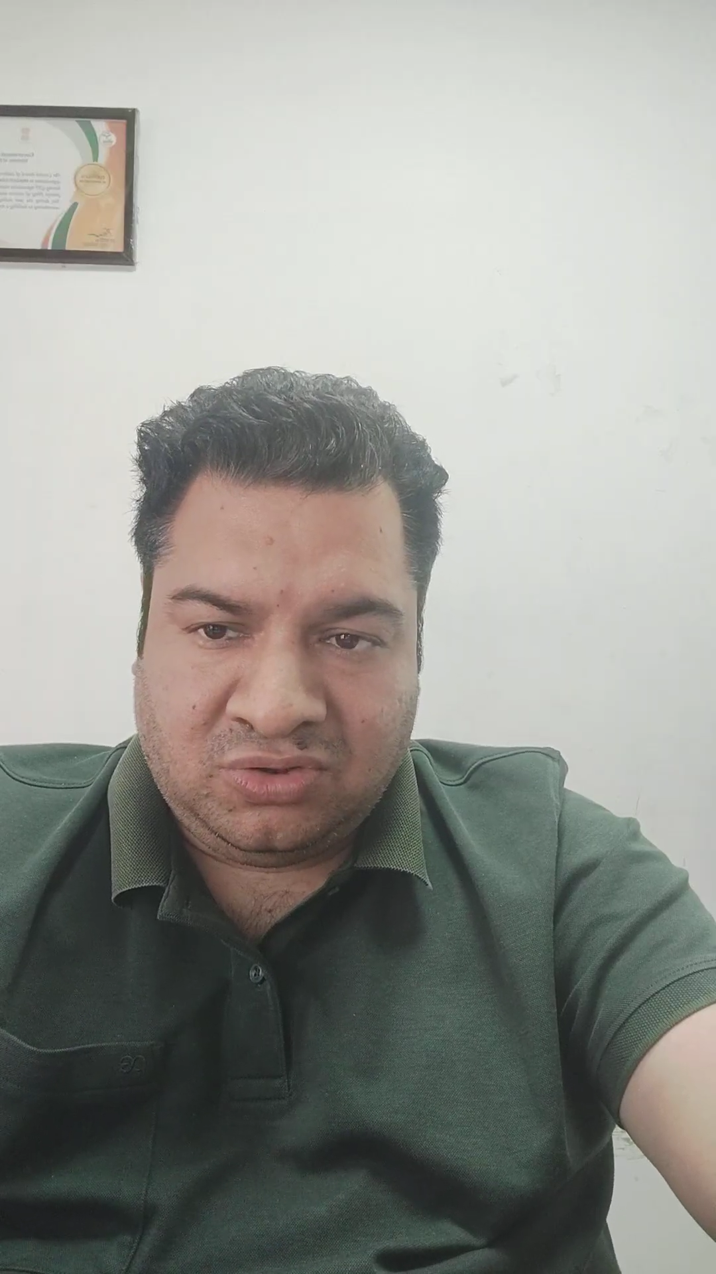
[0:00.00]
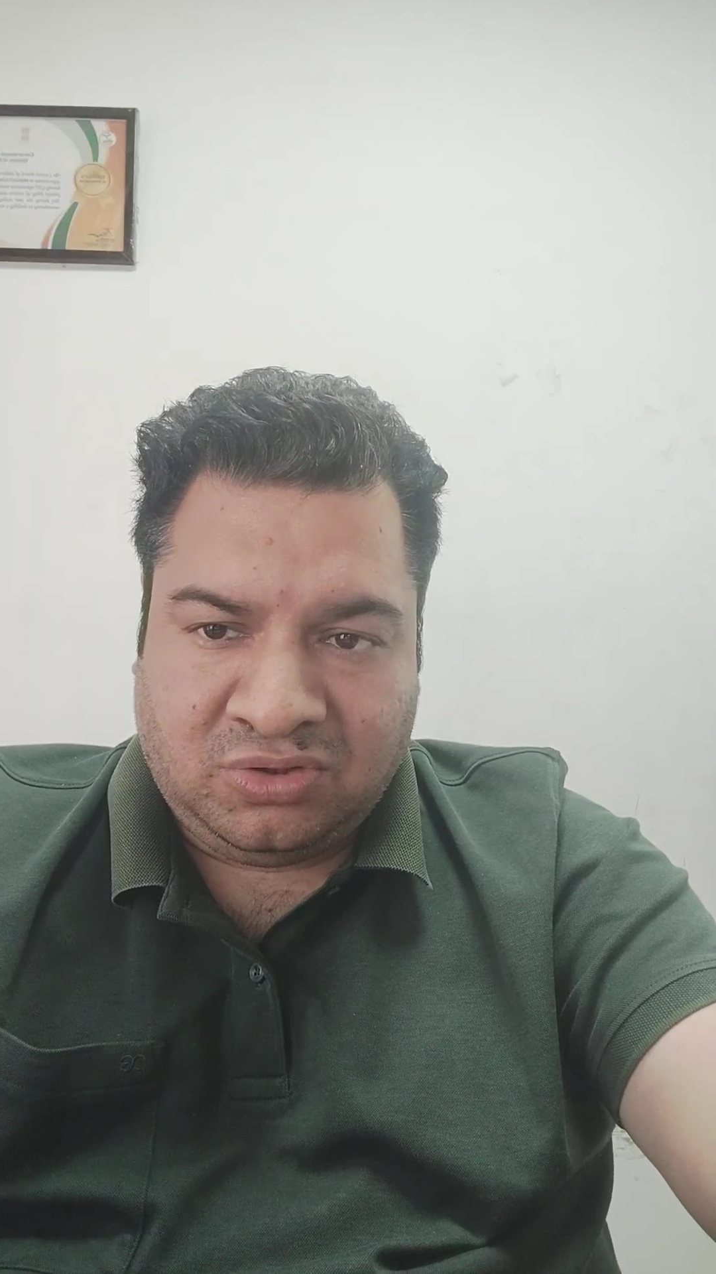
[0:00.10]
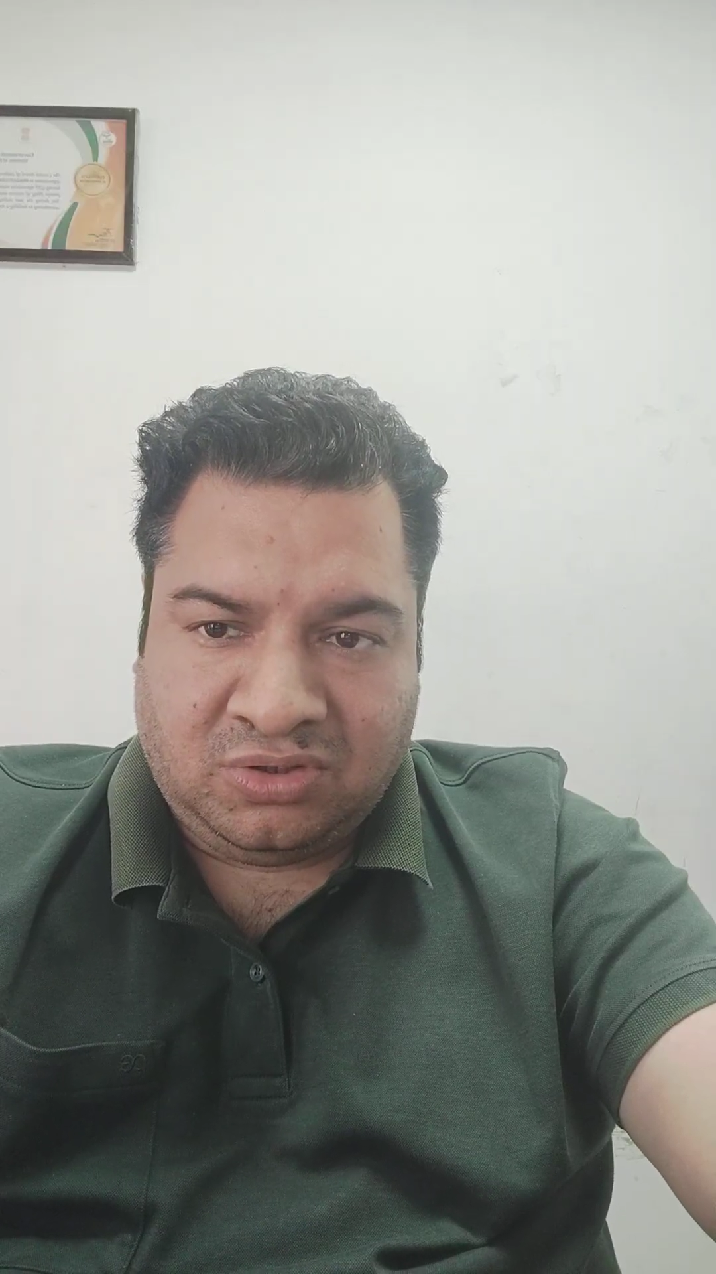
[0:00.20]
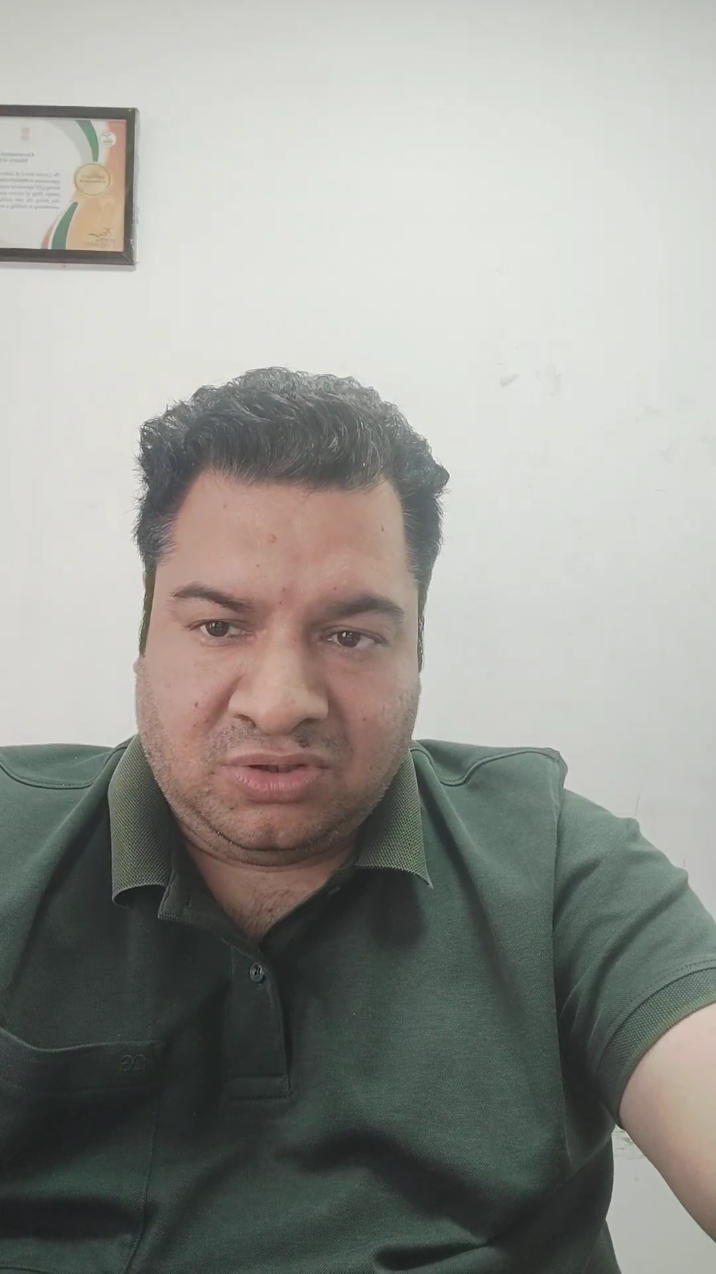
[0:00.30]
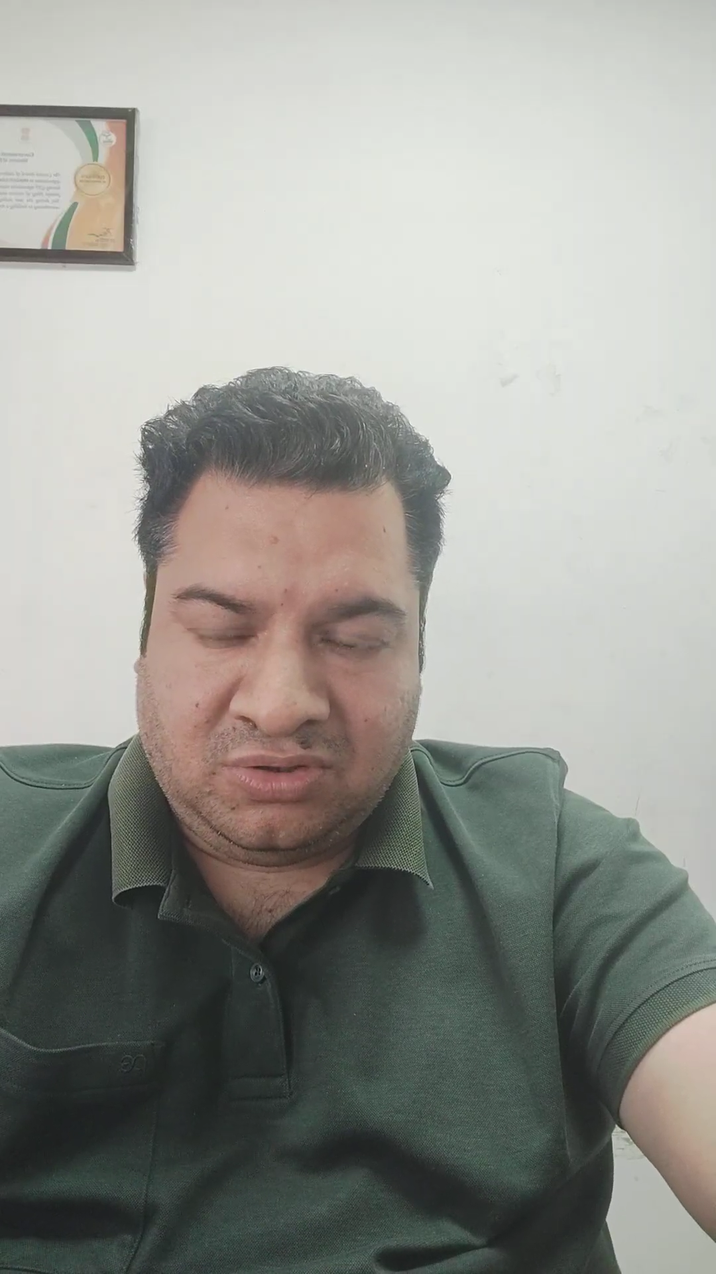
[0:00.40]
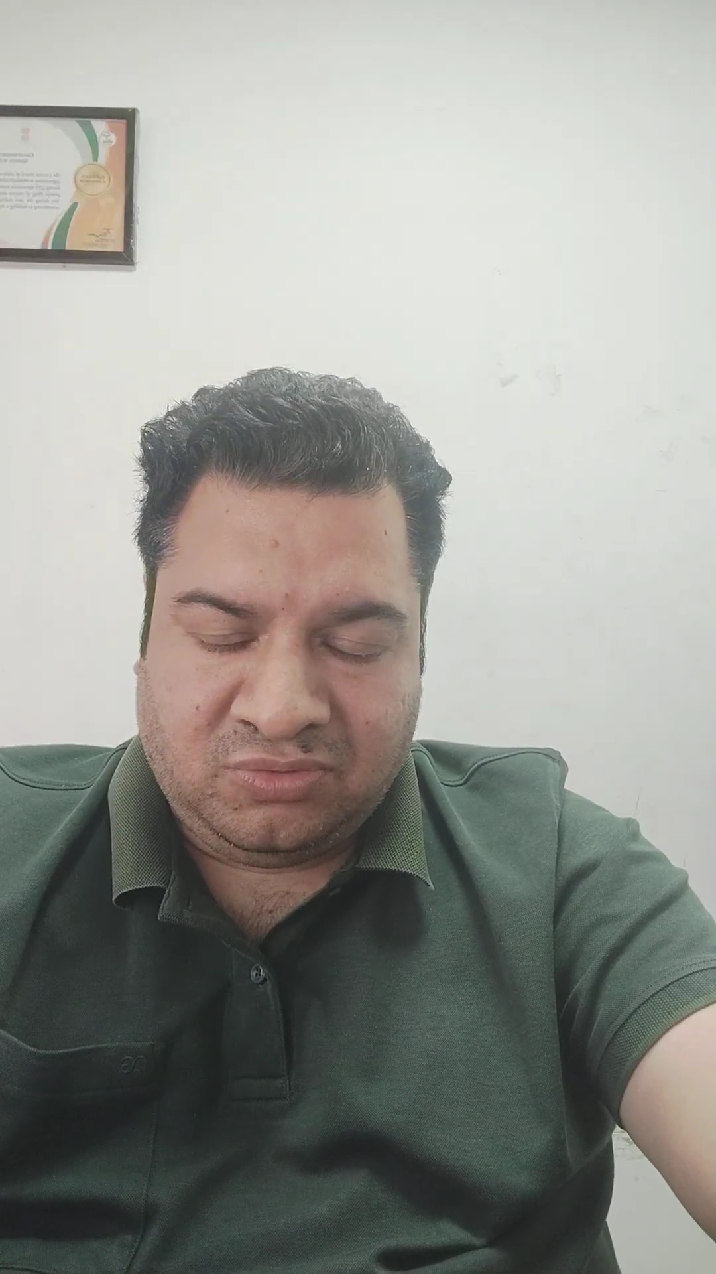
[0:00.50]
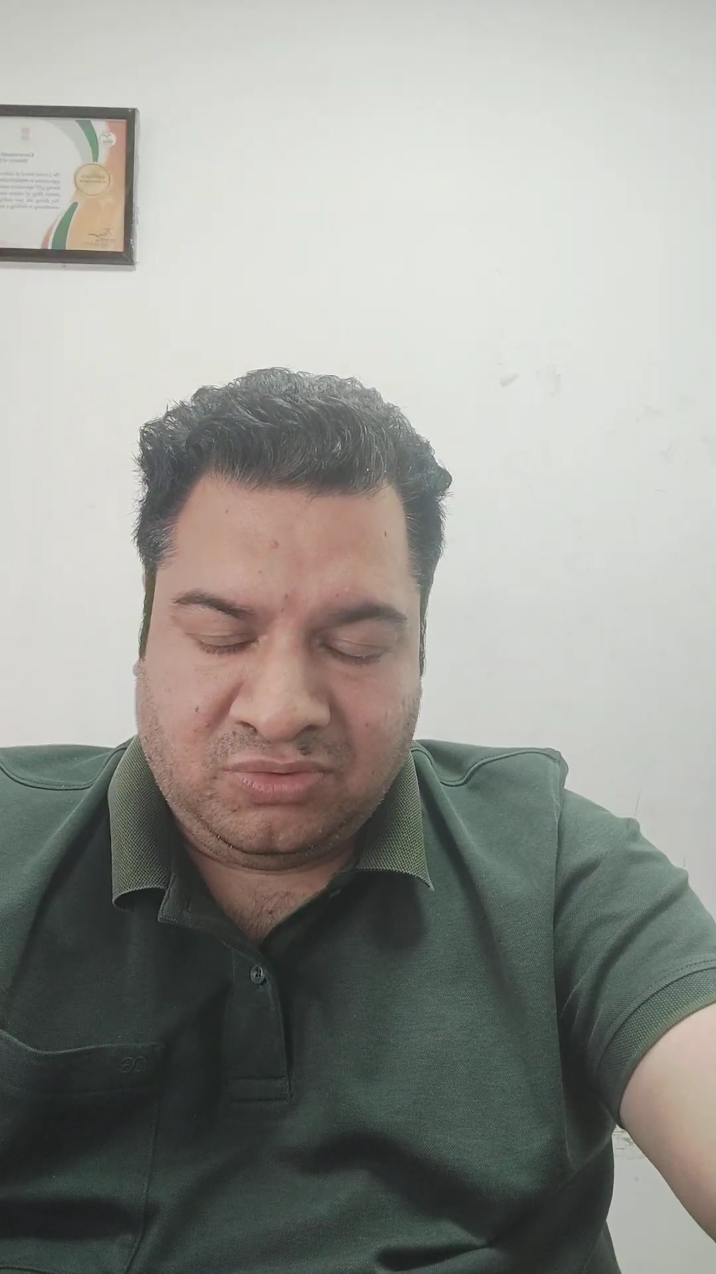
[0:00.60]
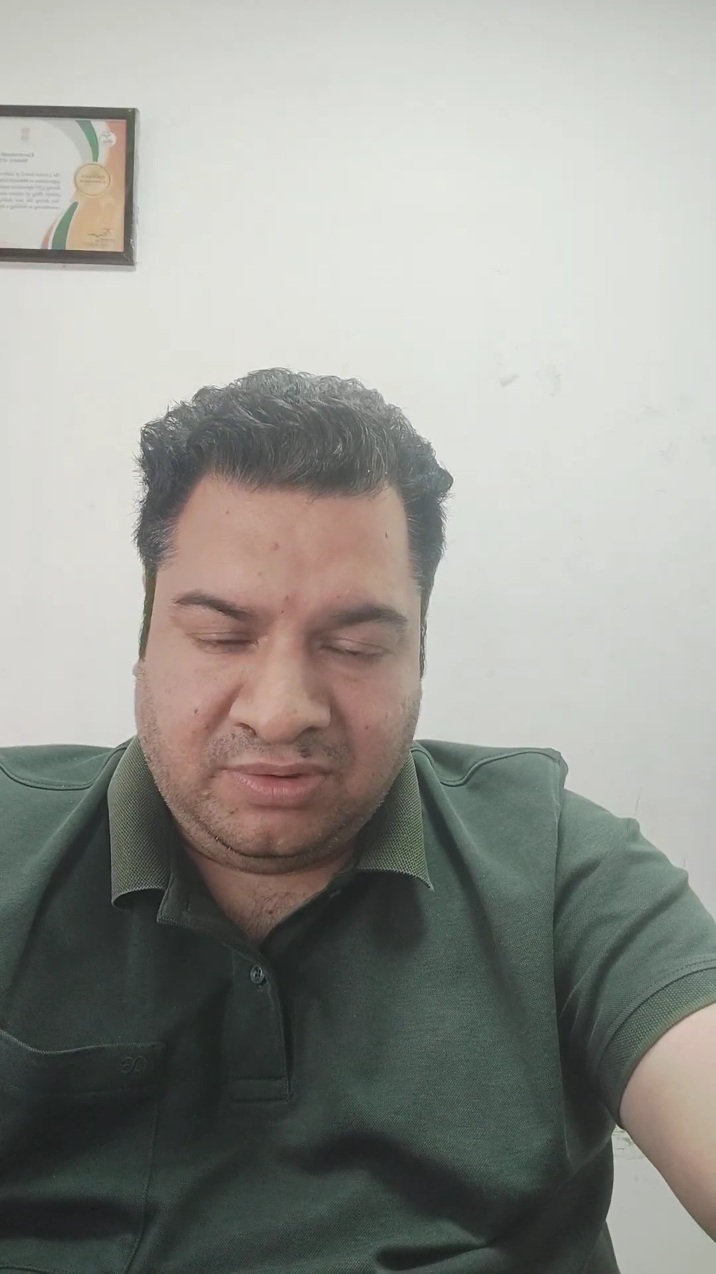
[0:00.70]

who